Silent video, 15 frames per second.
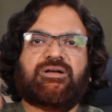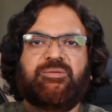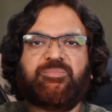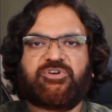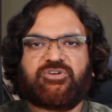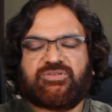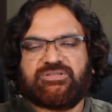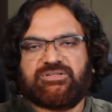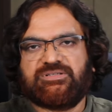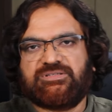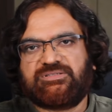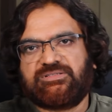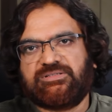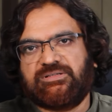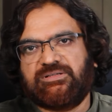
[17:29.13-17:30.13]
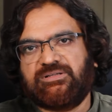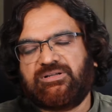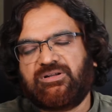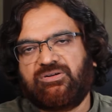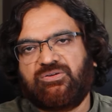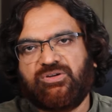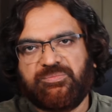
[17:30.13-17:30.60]
because it is
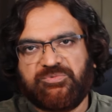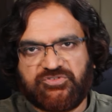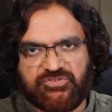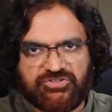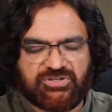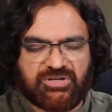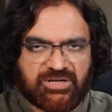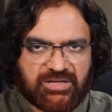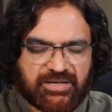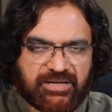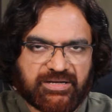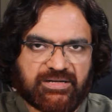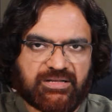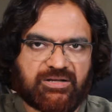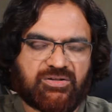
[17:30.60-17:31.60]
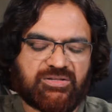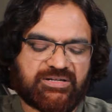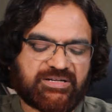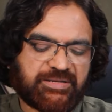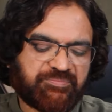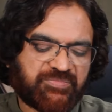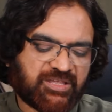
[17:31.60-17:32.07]
not going to be switched on again all the
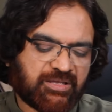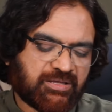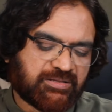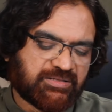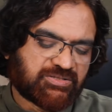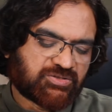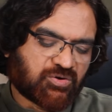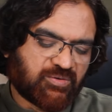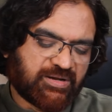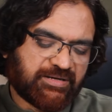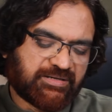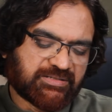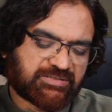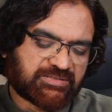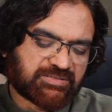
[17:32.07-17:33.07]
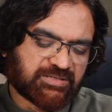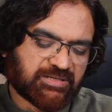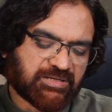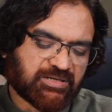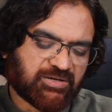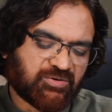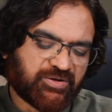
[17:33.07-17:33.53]
time. This cove light is
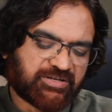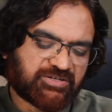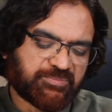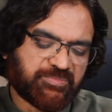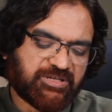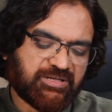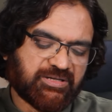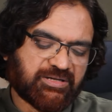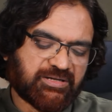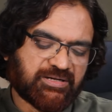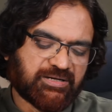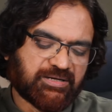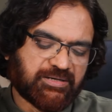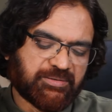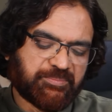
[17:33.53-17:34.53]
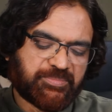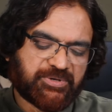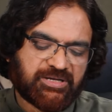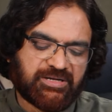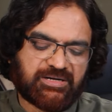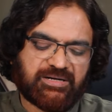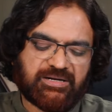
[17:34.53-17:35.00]
going to be
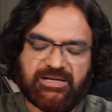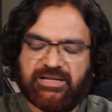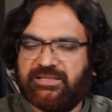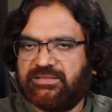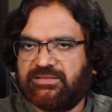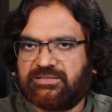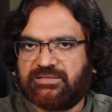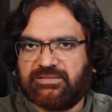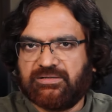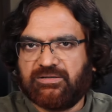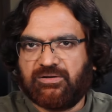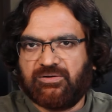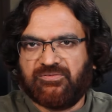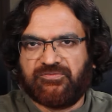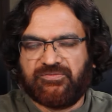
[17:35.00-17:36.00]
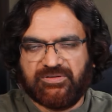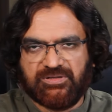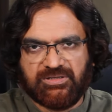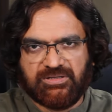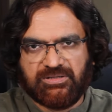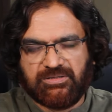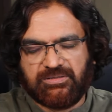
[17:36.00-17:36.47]
per length of
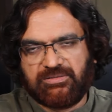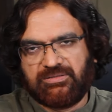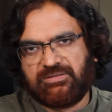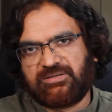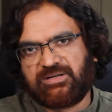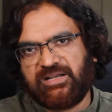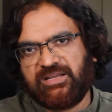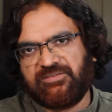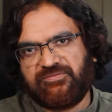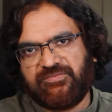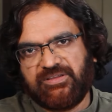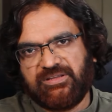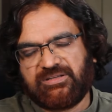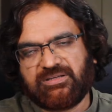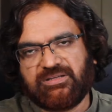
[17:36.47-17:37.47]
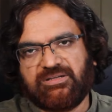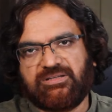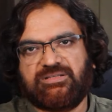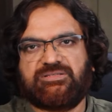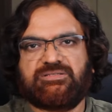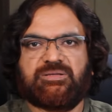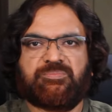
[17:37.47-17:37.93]
running feet. It
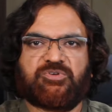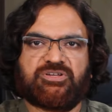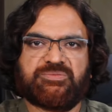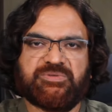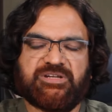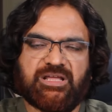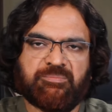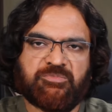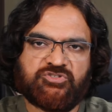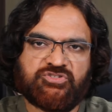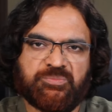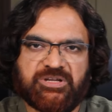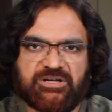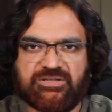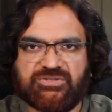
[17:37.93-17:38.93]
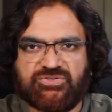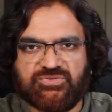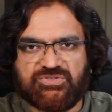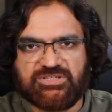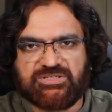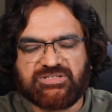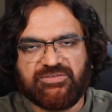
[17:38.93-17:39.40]
is approximately, I'm assuming it is
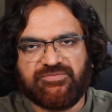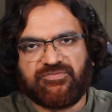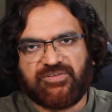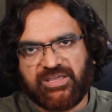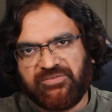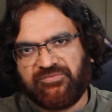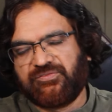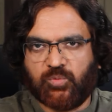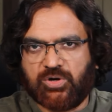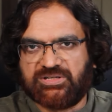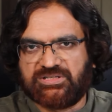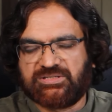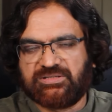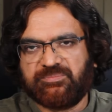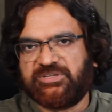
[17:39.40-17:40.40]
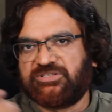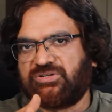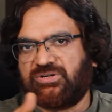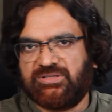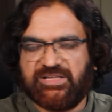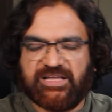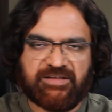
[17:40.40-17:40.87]
265 watts based
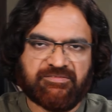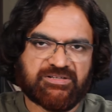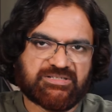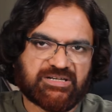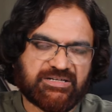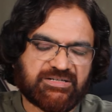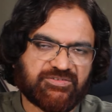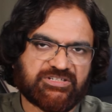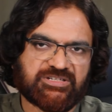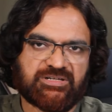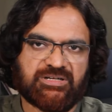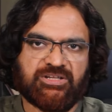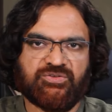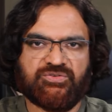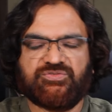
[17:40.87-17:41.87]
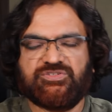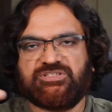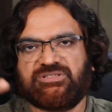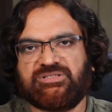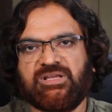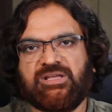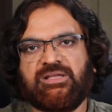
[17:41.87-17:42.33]
on the Havel's light we generally use, which
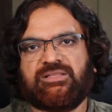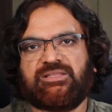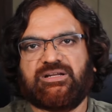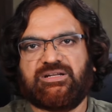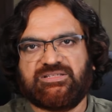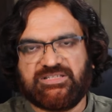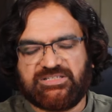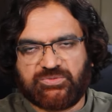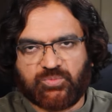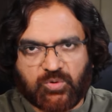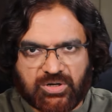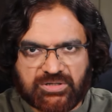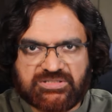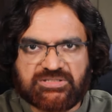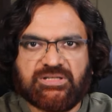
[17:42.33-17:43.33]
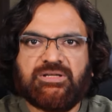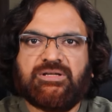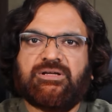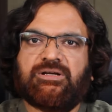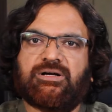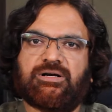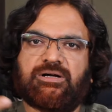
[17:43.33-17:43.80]
is 36 watts
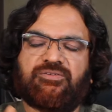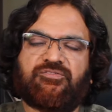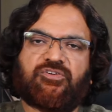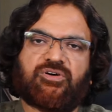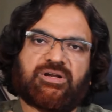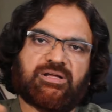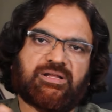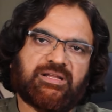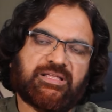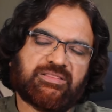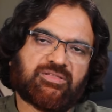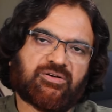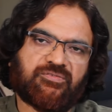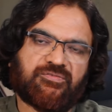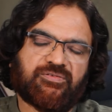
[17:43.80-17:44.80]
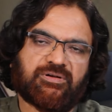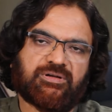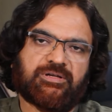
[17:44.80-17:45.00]
for a length of